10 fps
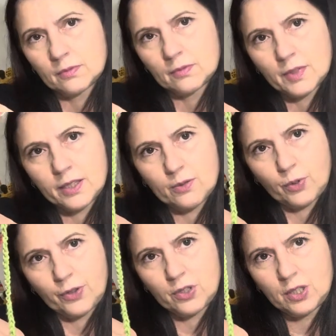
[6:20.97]
That's
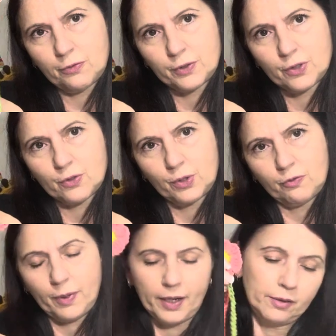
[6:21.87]
what the difference would
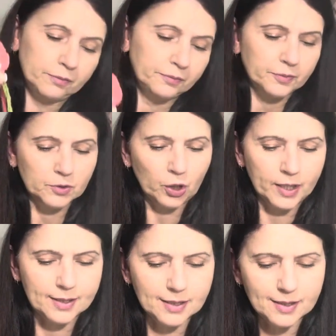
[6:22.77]
have been. Not
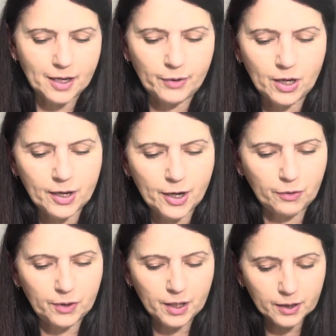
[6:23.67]
necessary, I don't
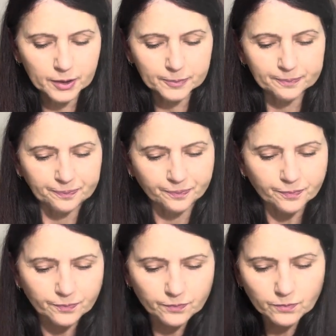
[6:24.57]
think.
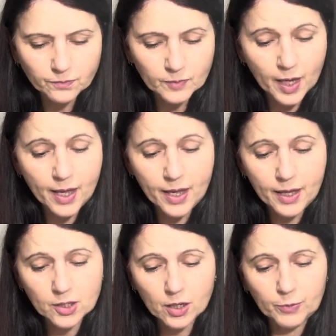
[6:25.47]

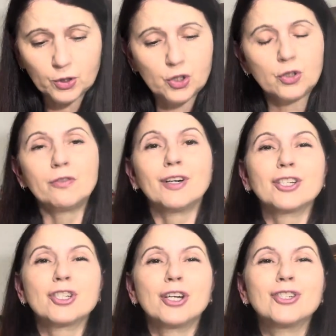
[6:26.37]
And I'm not sure if I
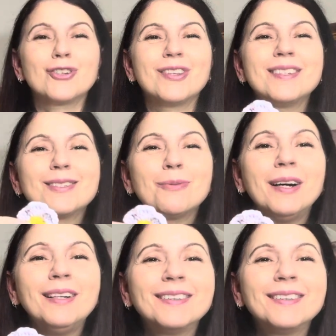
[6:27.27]
showed you this one.